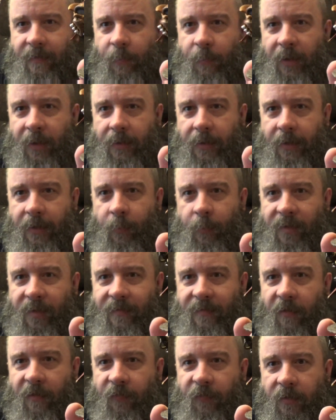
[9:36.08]
to be a little
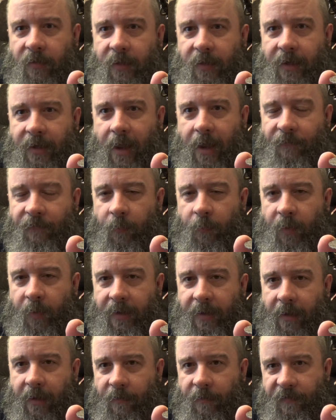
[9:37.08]
bit different than
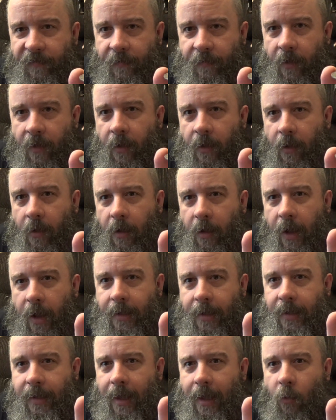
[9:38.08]
everybody else.
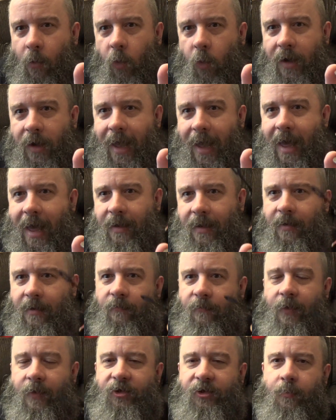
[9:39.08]
And yeah, what I had
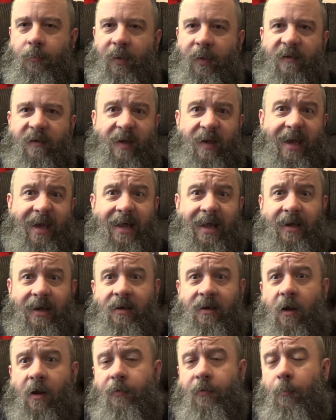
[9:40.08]
envisioned, because I got
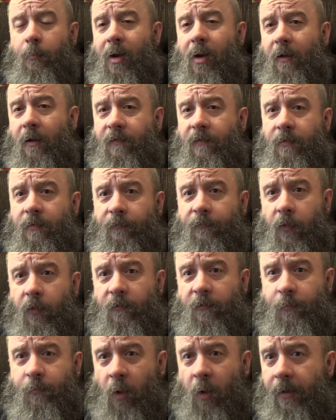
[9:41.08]
another box of the
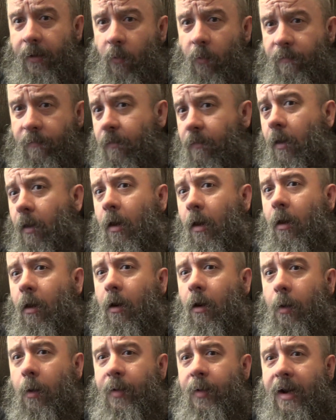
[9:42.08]
Virtus Praetors,
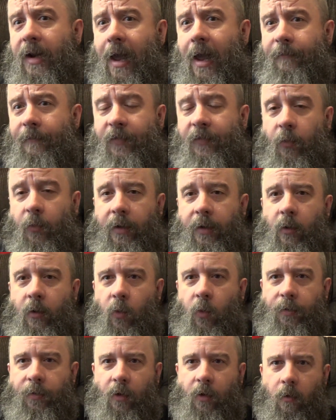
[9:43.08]
I'm going to have 3
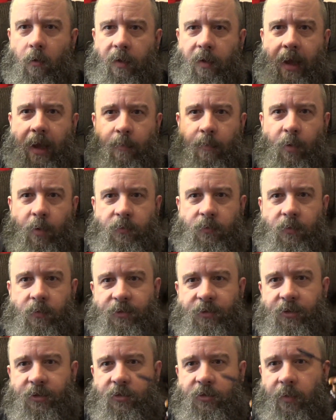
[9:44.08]
with the hurricane
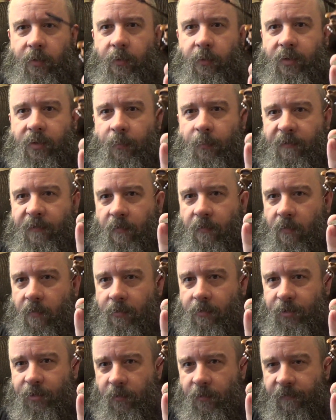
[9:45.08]
bolters and 3 with the missile
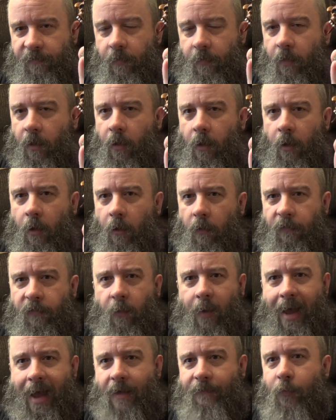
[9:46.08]
launchers.
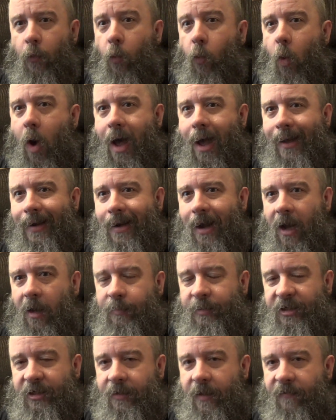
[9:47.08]
So I have a wide
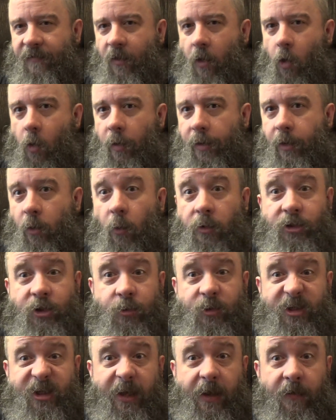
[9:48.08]
option that's already what you
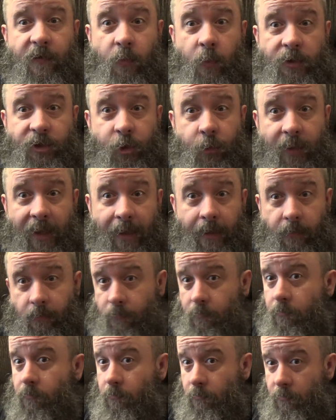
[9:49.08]
see is what you get.
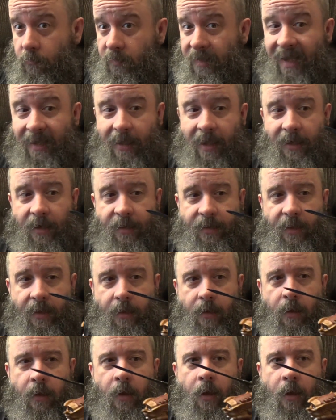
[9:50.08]
That kind of thing.